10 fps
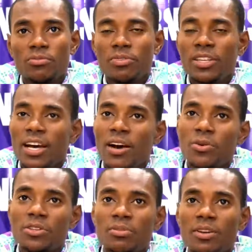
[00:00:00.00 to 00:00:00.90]
in
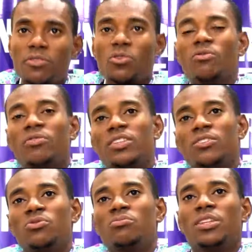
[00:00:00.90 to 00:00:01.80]
hours, but if you convert
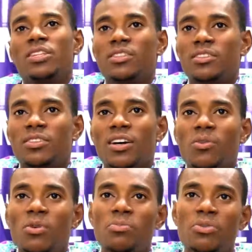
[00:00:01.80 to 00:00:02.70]
it to minutes, it's
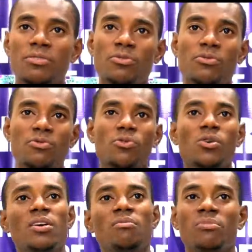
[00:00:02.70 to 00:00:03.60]
1.44
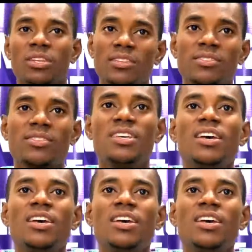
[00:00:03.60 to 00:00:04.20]
minutes.